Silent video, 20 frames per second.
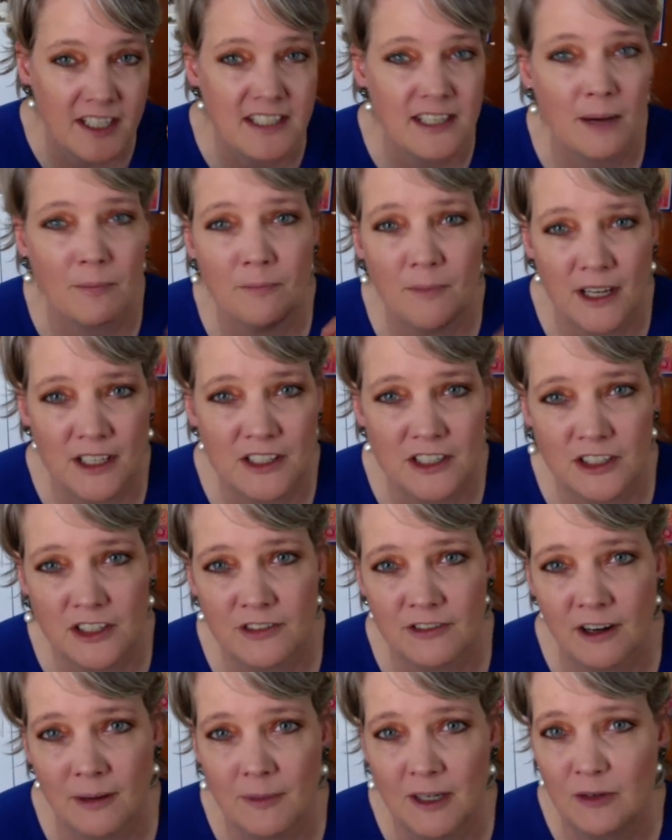some message
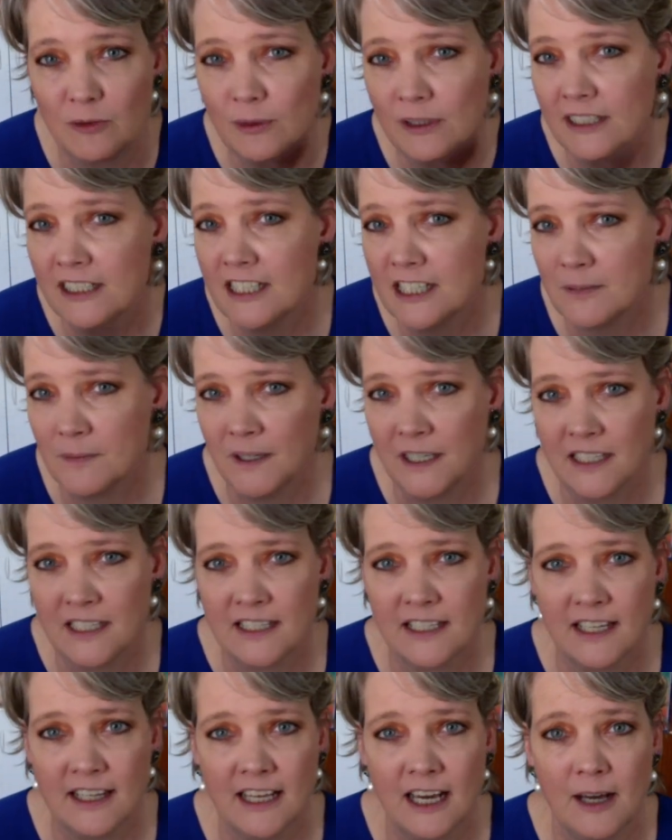from it really
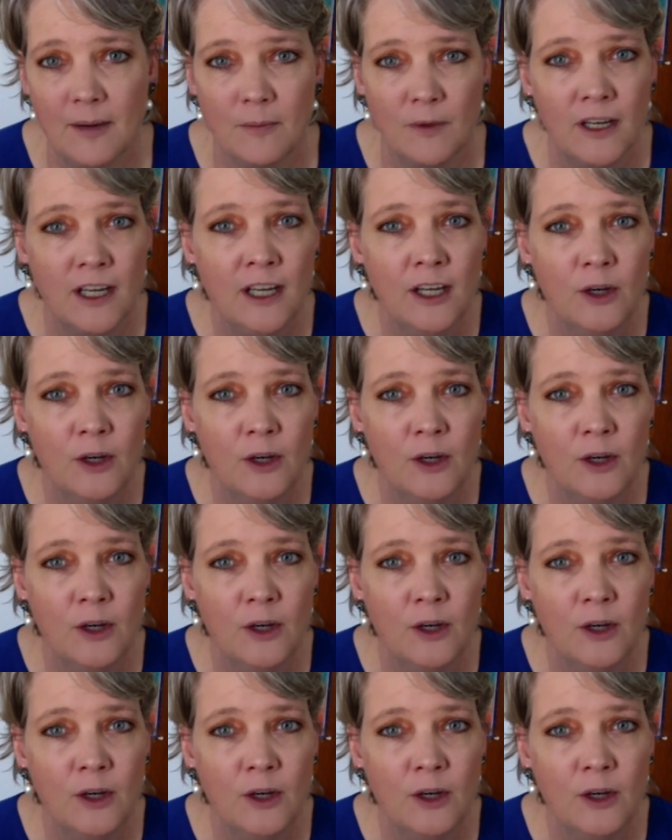speaks to them,